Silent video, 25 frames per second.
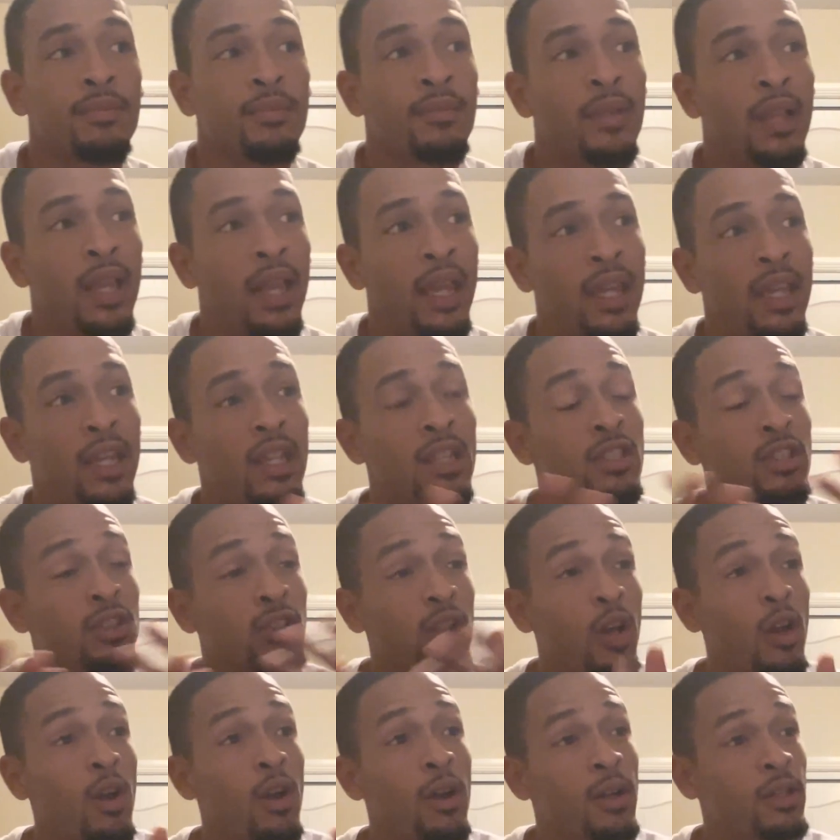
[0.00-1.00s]
and he
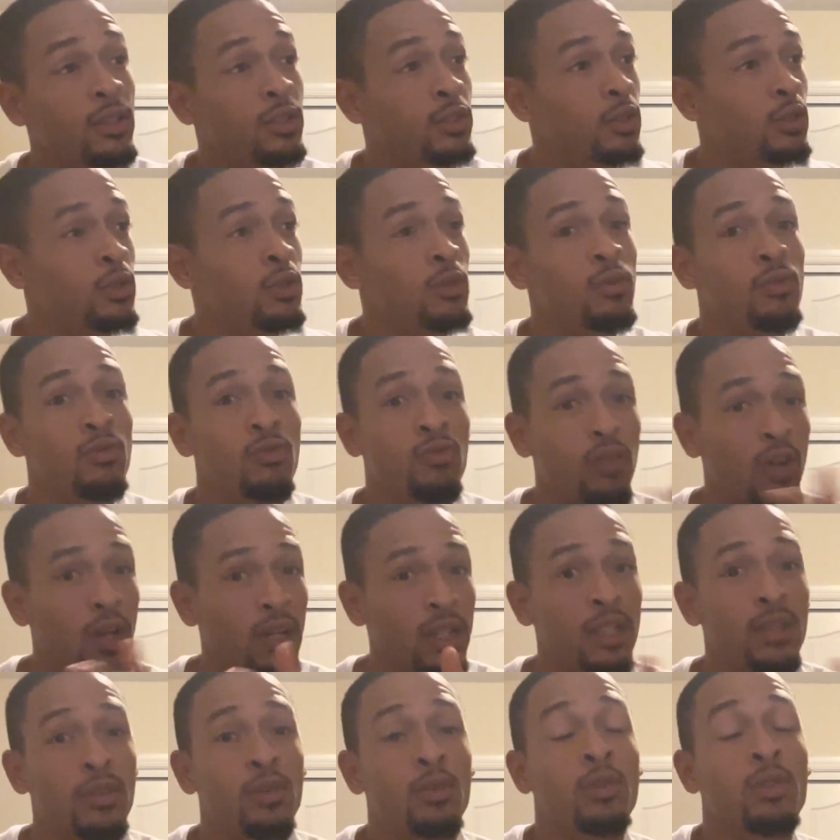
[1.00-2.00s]
saw a dude
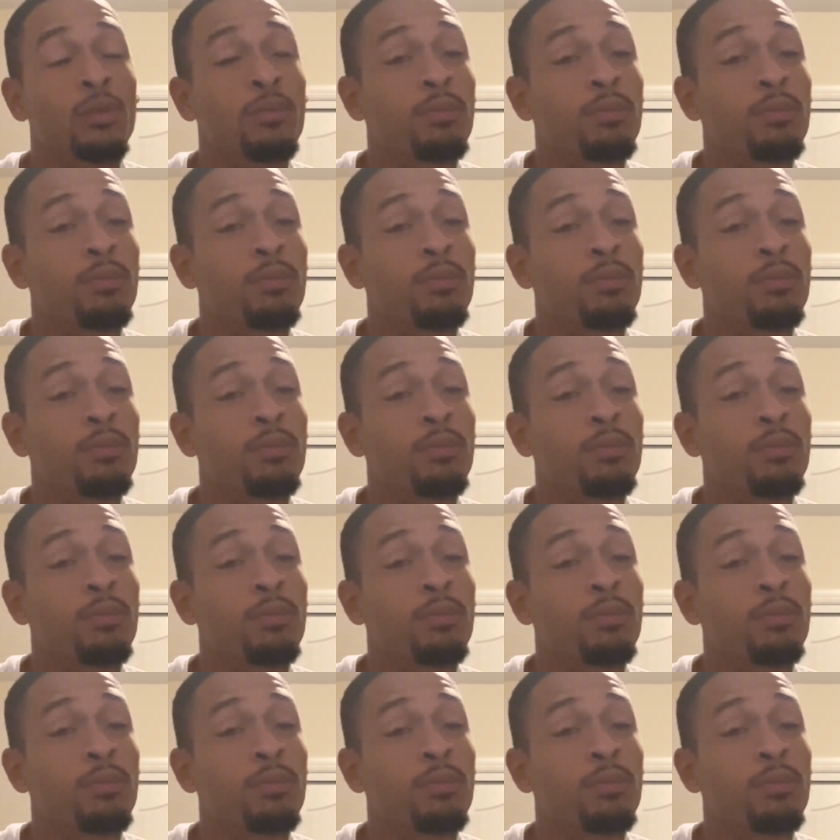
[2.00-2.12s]
running through the